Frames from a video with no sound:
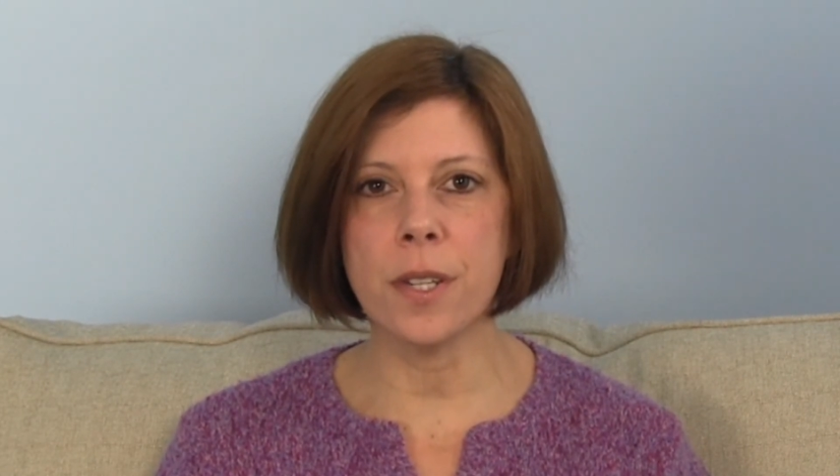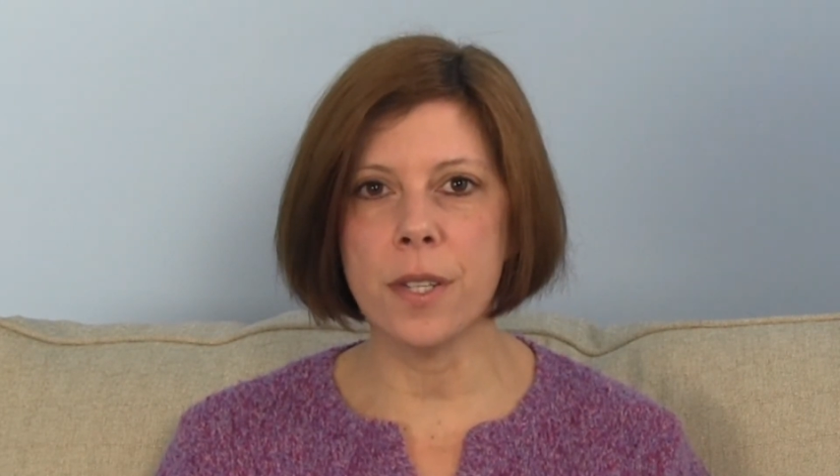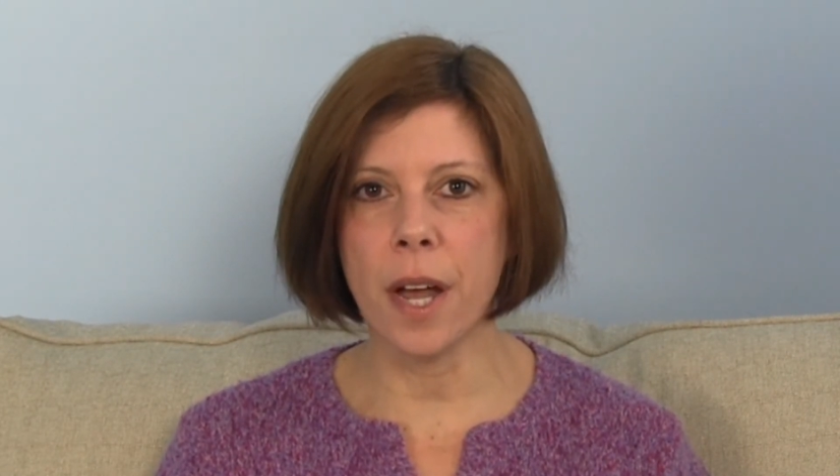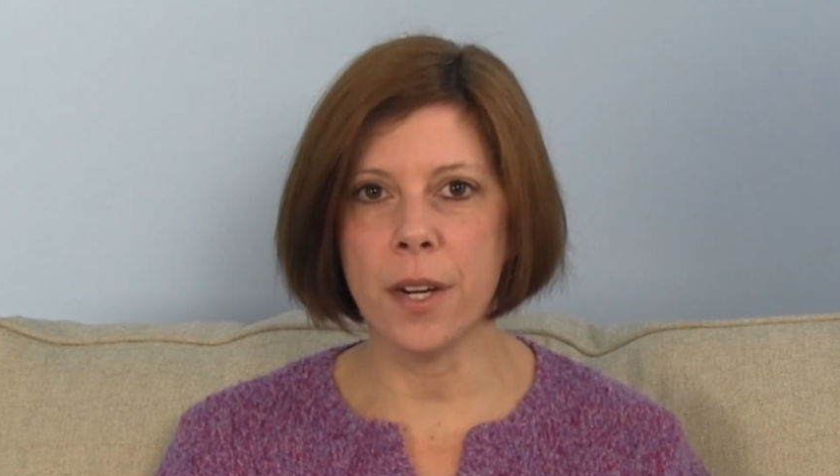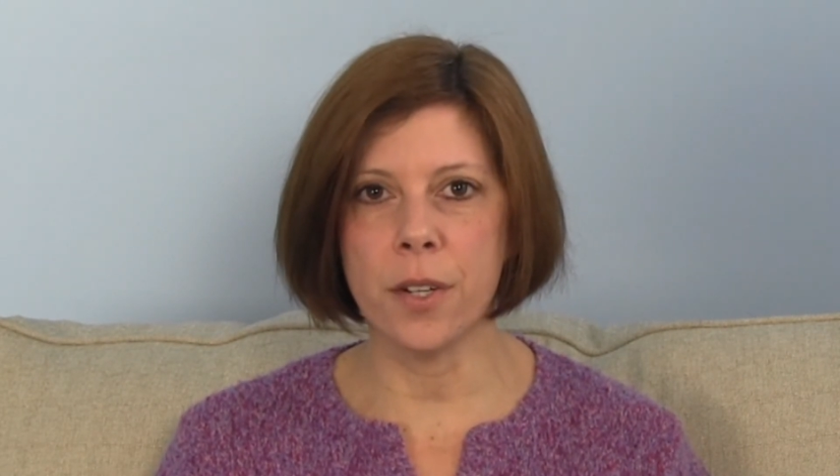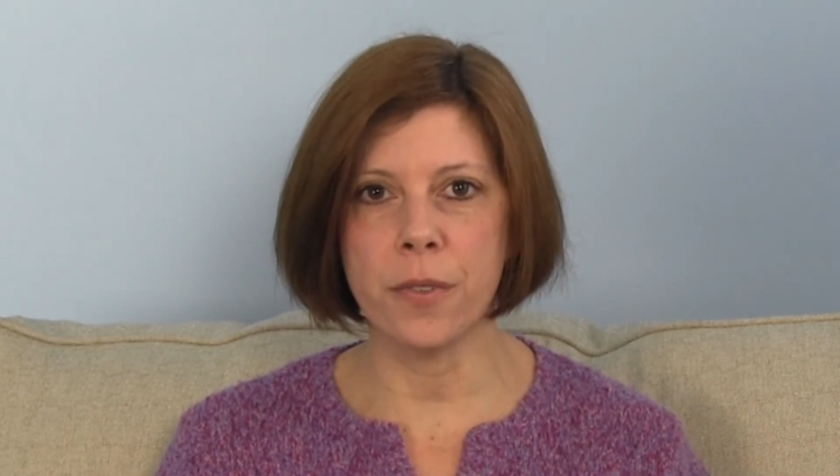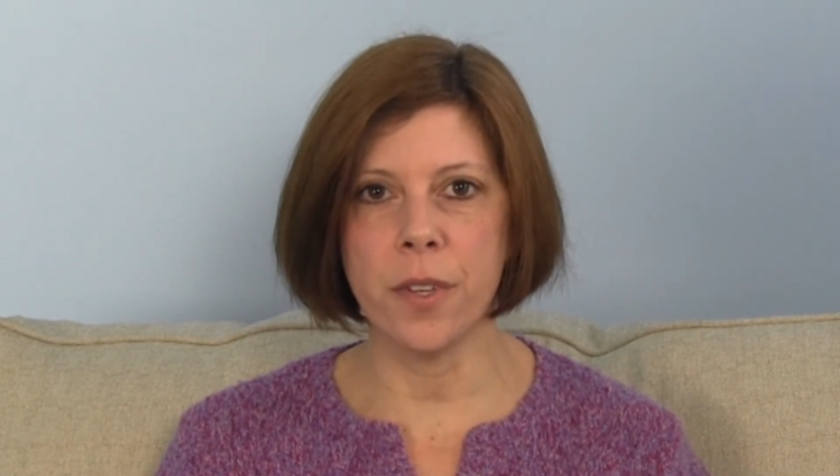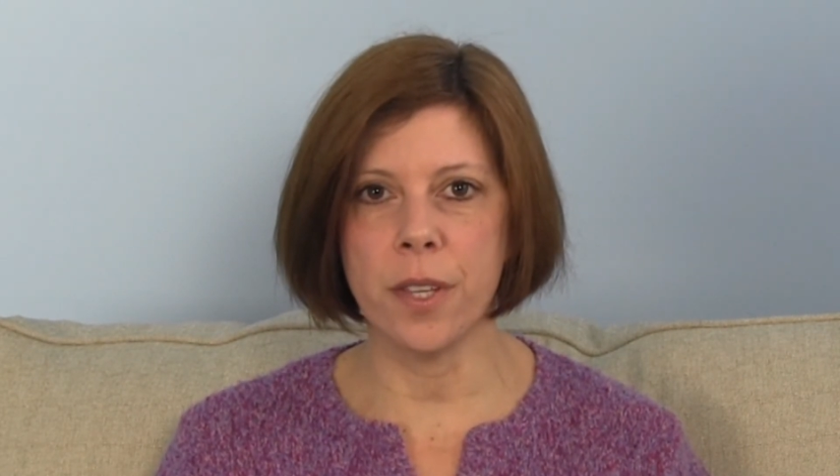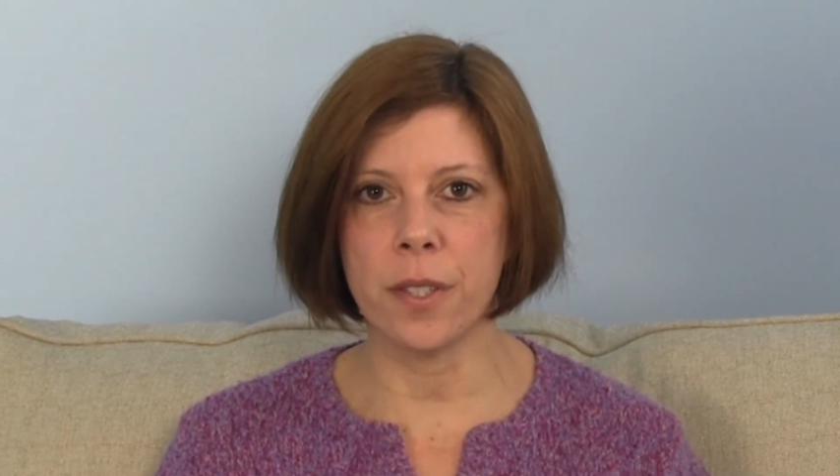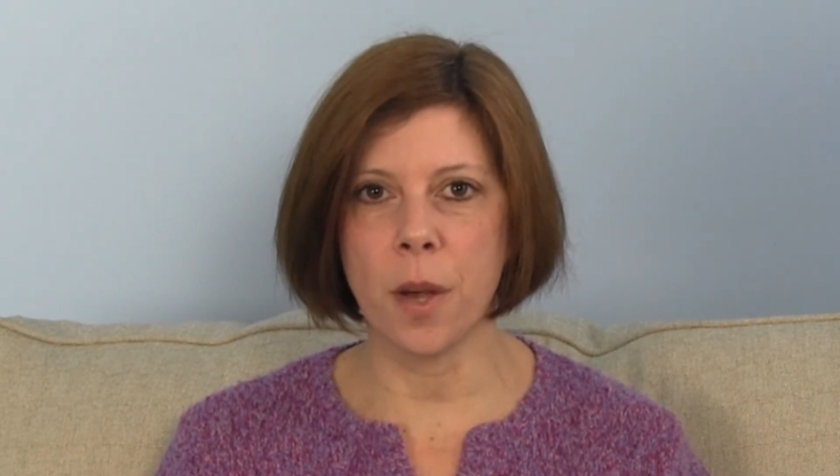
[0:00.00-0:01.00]
desires for
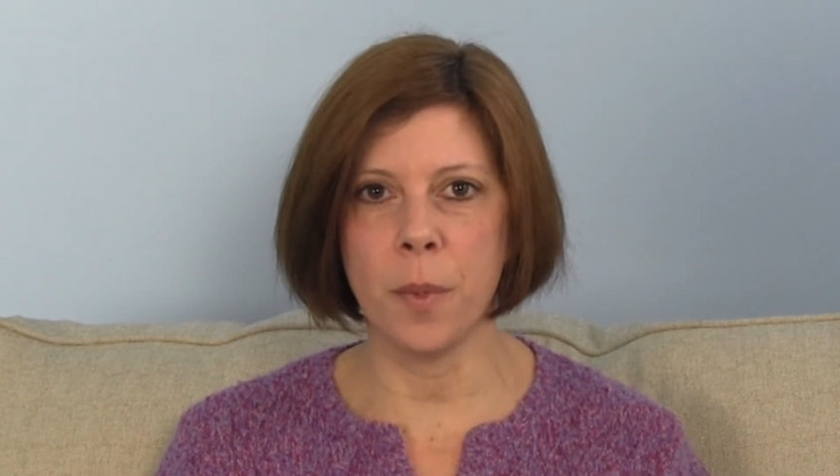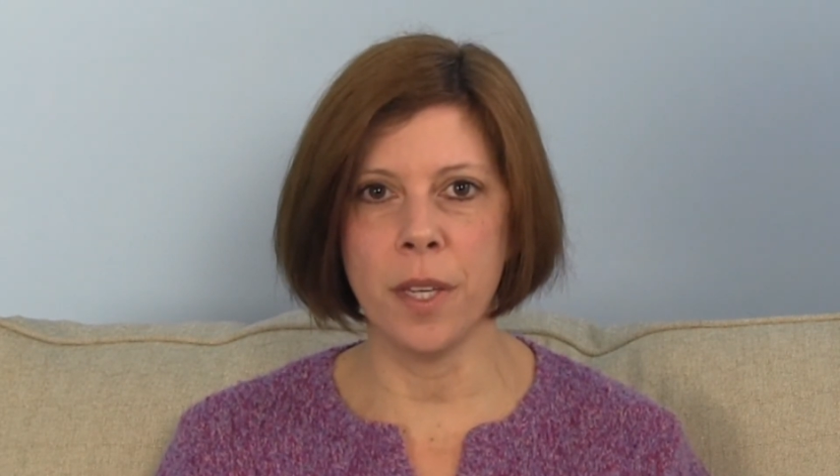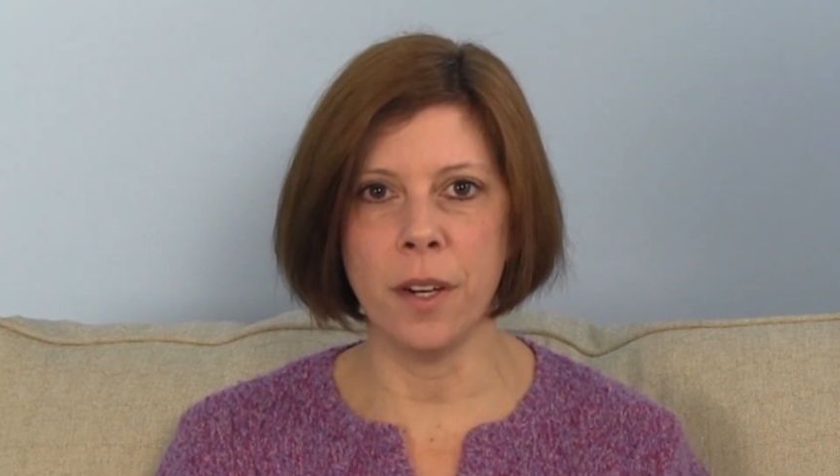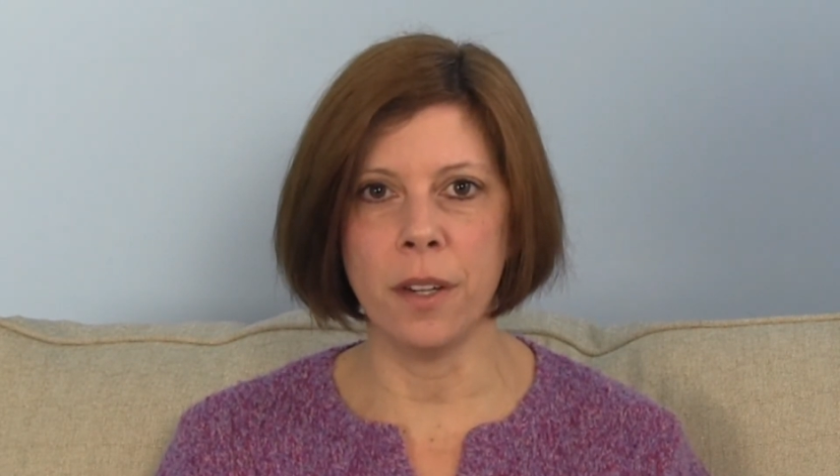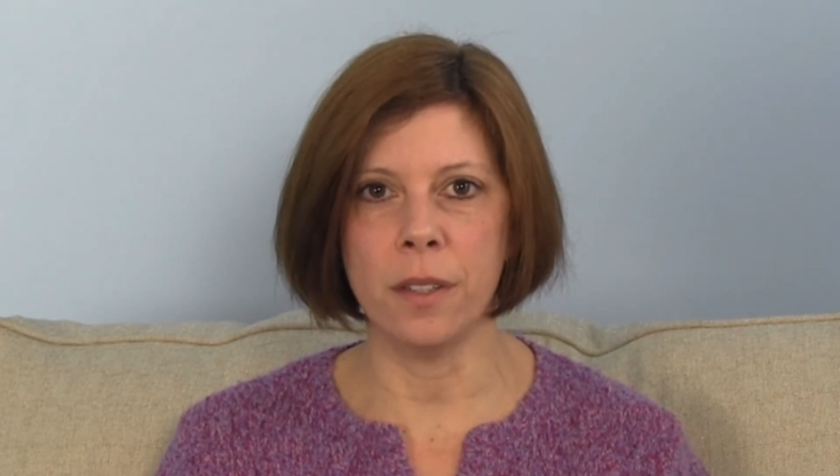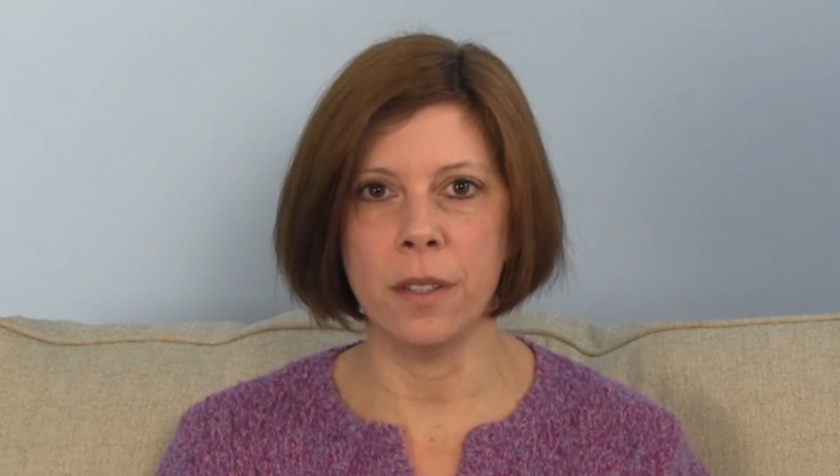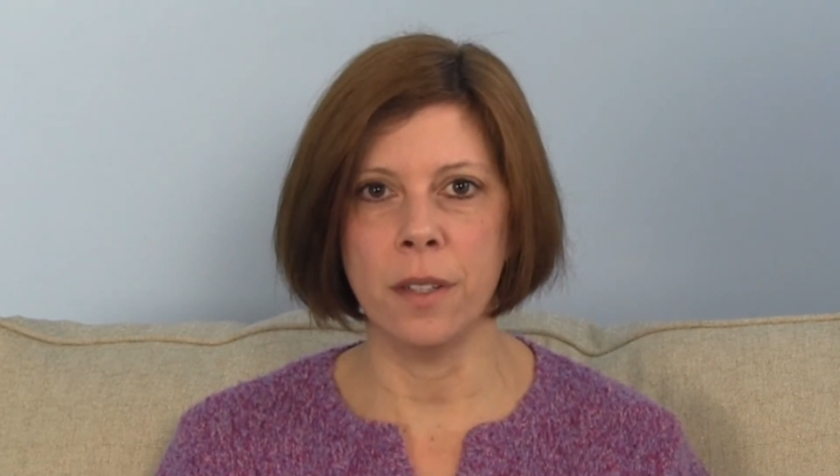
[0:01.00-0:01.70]
this coming year.